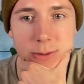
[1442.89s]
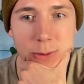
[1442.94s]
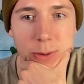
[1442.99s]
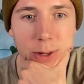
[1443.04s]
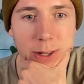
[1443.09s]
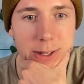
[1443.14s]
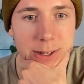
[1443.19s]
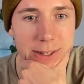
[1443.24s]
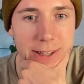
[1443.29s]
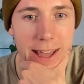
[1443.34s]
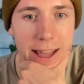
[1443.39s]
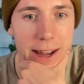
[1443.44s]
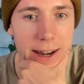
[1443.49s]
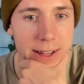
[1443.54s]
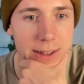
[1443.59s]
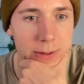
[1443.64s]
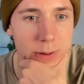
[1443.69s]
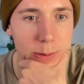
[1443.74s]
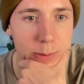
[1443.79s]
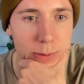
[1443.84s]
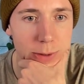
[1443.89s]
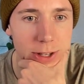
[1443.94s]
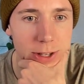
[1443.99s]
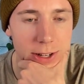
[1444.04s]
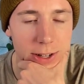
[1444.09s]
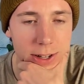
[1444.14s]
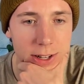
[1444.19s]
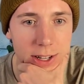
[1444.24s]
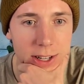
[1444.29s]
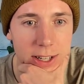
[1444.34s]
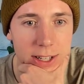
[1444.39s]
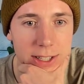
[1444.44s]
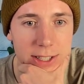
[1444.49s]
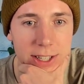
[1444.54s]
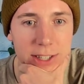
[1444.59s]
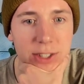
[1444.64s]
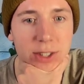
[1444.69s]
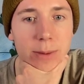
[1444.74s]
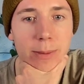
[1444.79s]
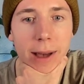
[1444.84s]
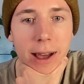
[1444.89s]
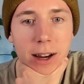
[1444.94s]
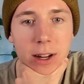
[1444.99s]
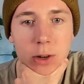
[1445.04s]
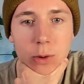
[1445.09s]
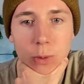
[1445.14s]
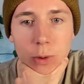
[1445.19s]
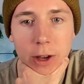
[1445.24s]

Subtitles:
What does that even mean? Systematic